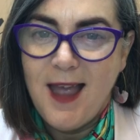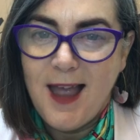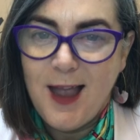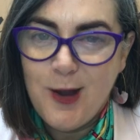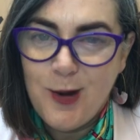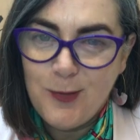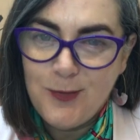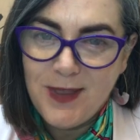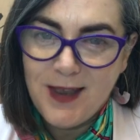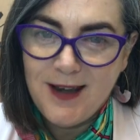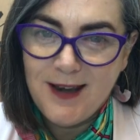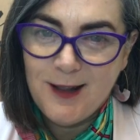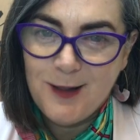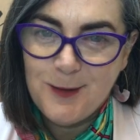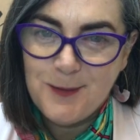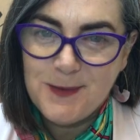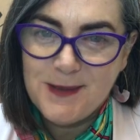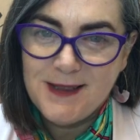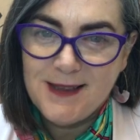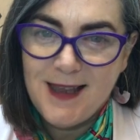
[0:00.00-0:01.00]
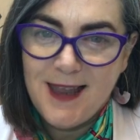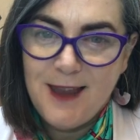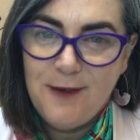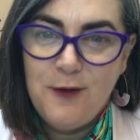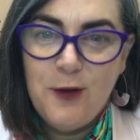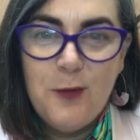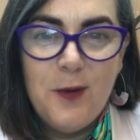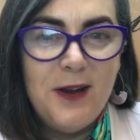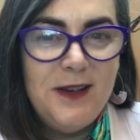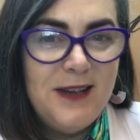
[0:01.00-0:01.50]
I hope that helps. If
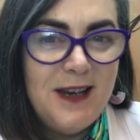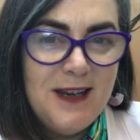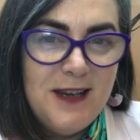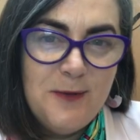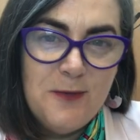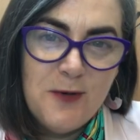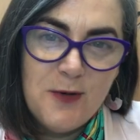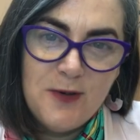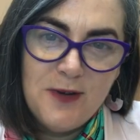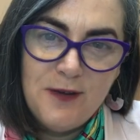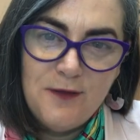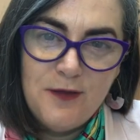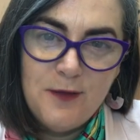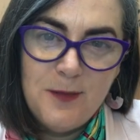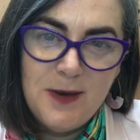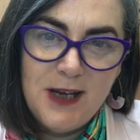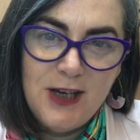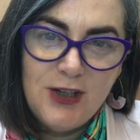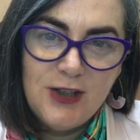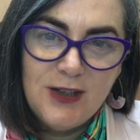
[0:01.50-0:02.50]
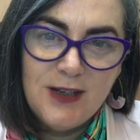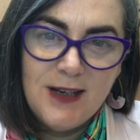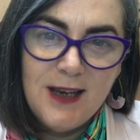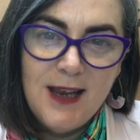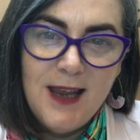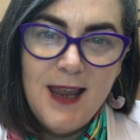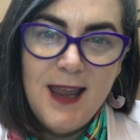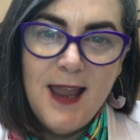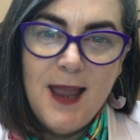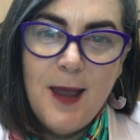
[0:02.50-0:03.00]
you want any more information,
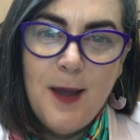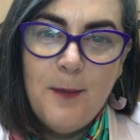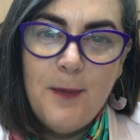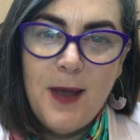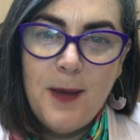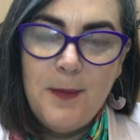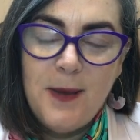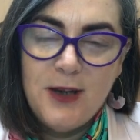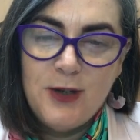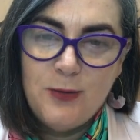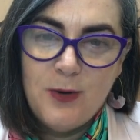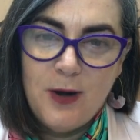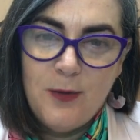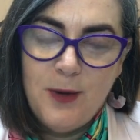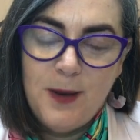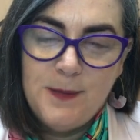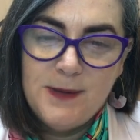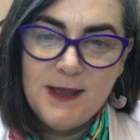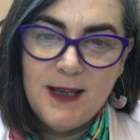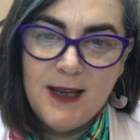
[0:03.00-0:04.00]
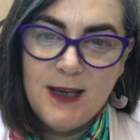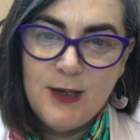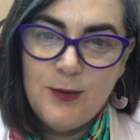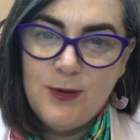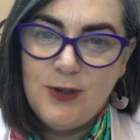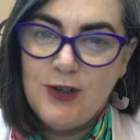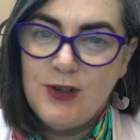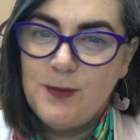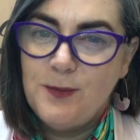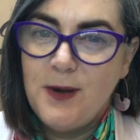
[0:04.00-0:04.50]
pop onto our website,
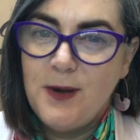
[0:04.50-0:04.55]
which is